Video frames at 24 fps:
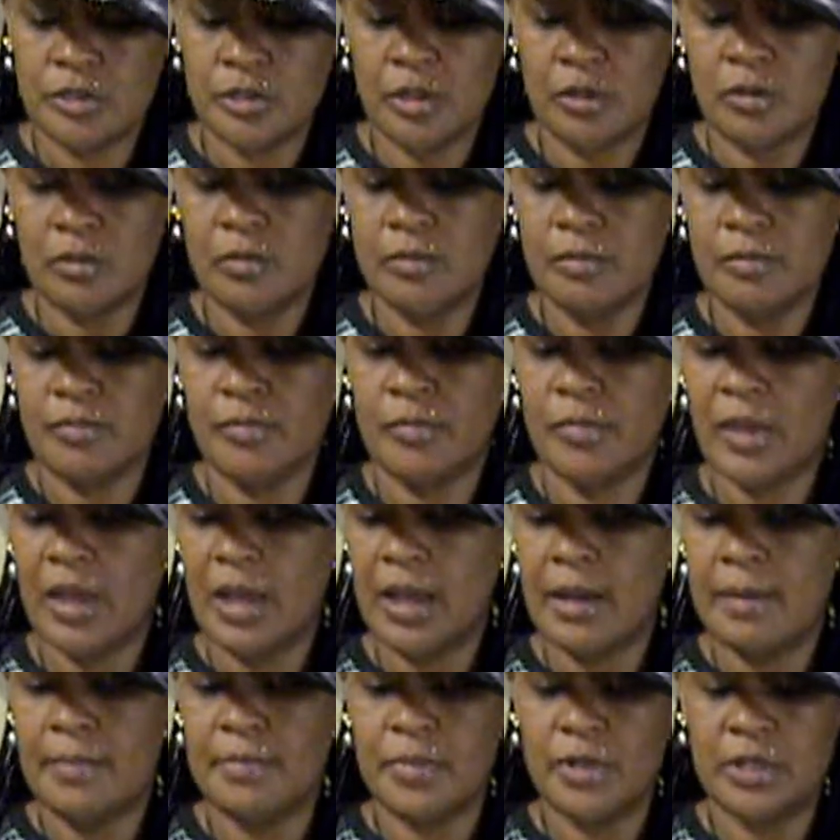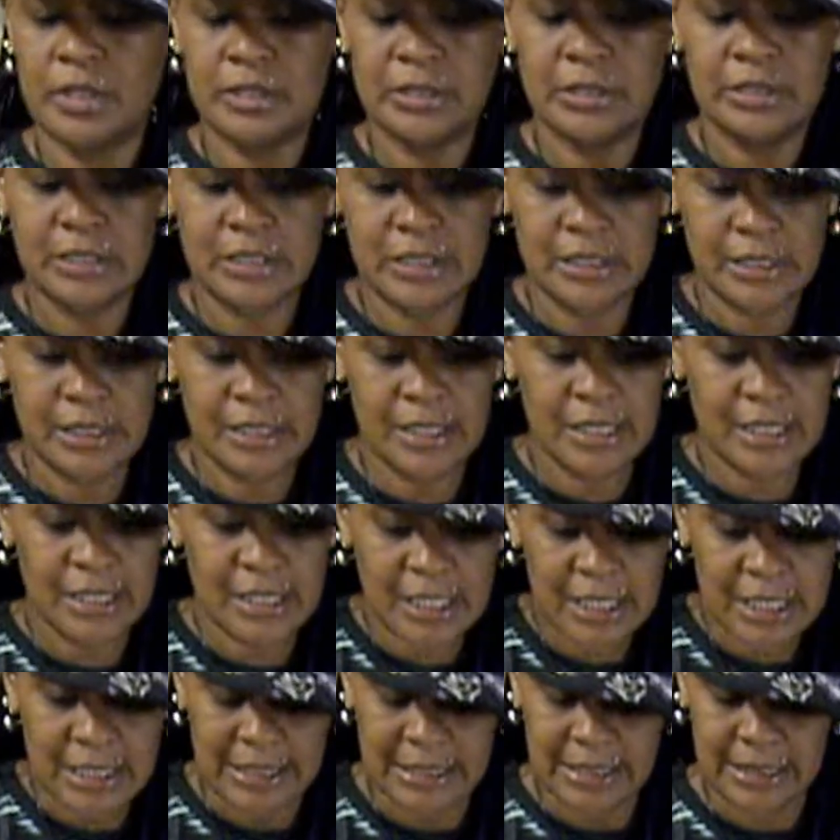So I bought
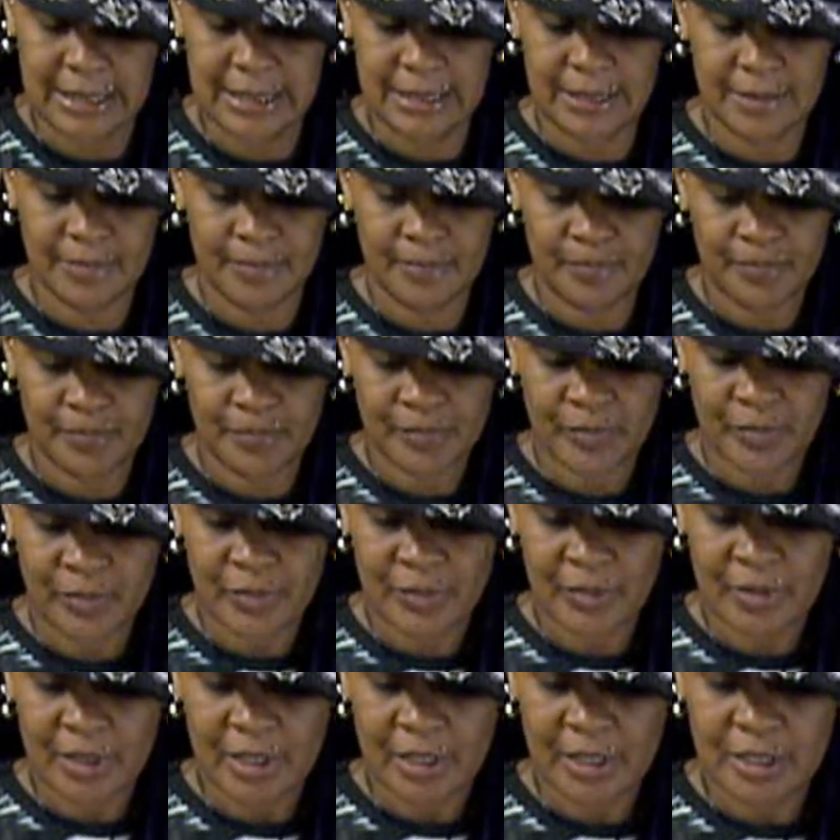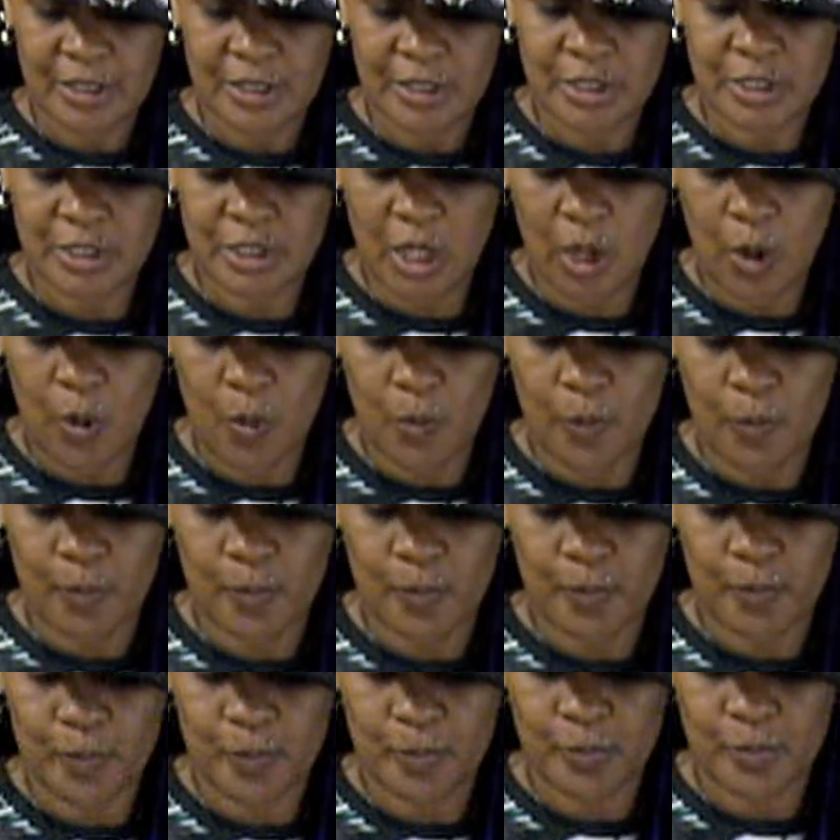this. So
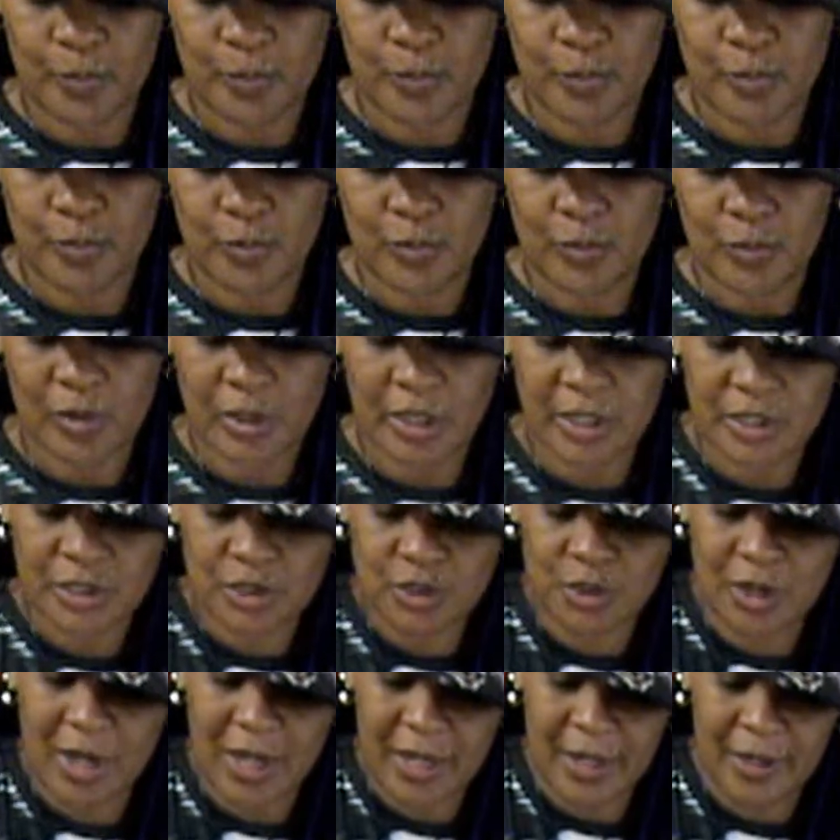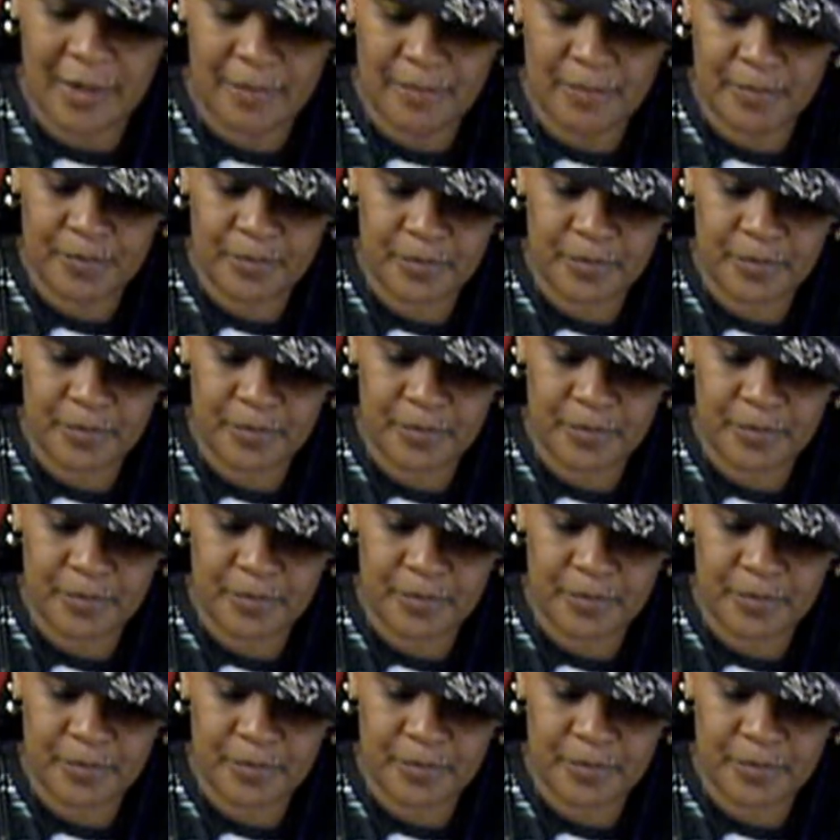let's try it.